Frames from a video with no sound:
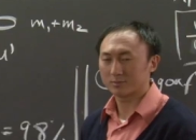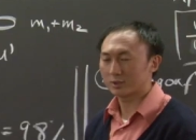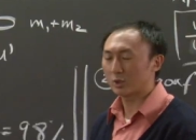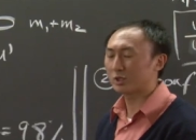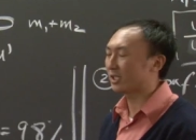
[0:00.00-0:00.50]

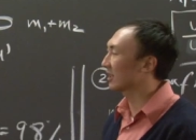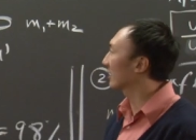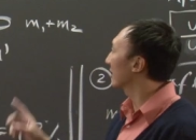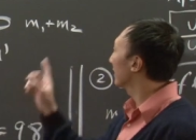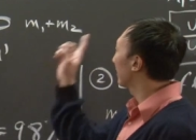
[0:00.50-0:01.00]
So
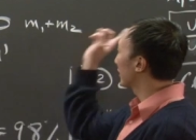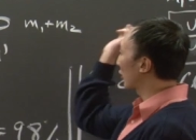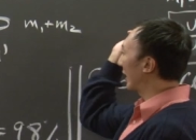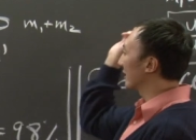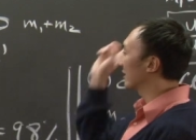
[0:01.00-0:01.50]
using the
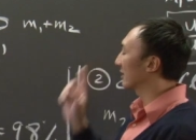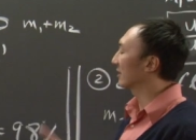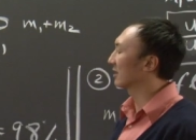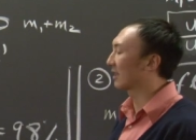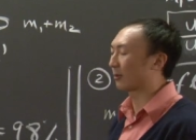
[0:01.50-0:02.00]
trend
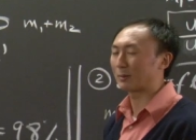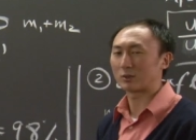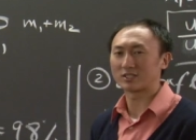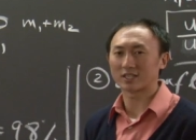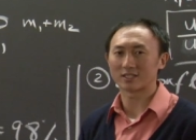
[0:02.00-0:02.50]
that we
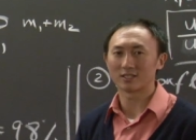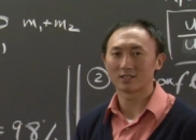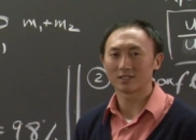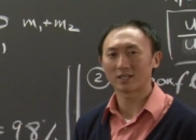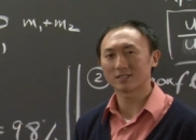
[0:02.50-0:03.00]
predicted,
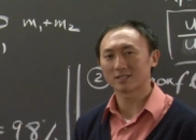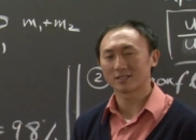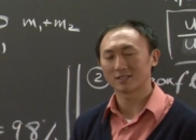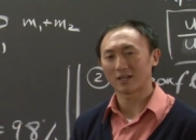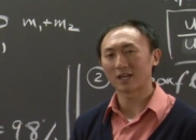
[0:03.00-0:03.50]
let's
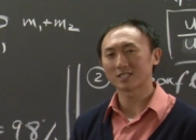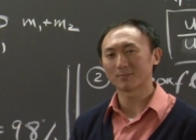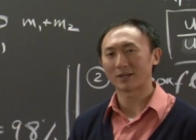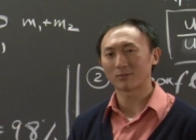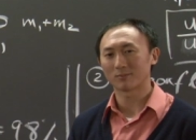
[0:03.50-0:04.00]

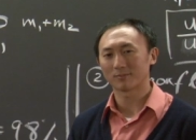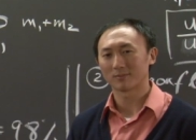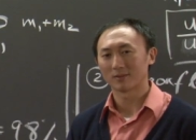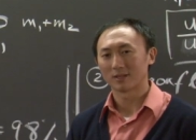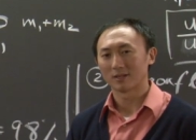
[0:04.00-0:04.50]
estimate
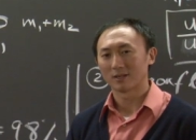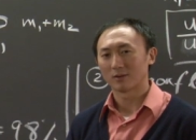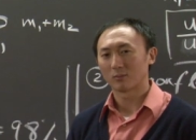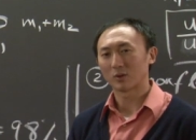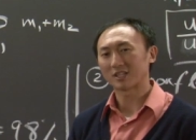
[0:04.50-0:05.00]

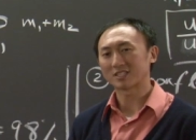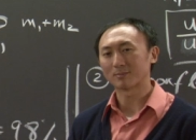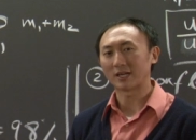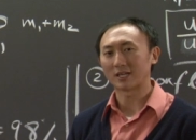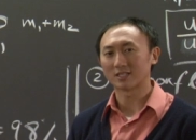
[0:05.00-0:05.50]
what this
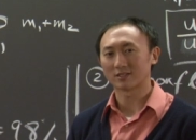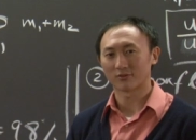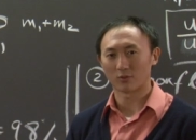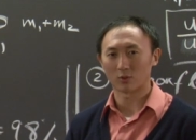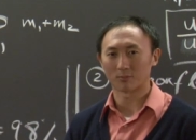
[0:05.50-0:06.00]
means
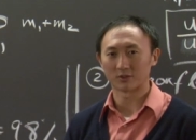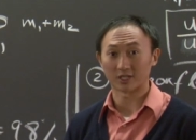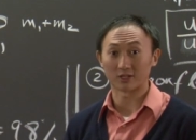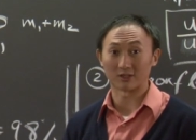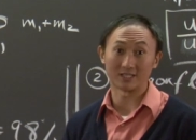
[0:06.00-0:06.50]
for
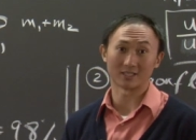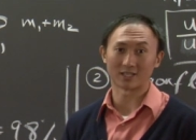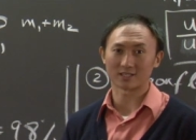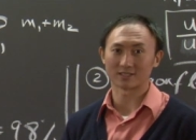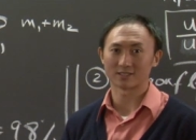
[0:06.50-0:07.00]
particular
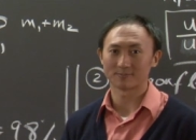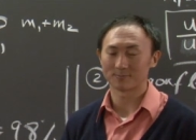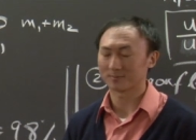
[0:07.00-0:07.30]
insects.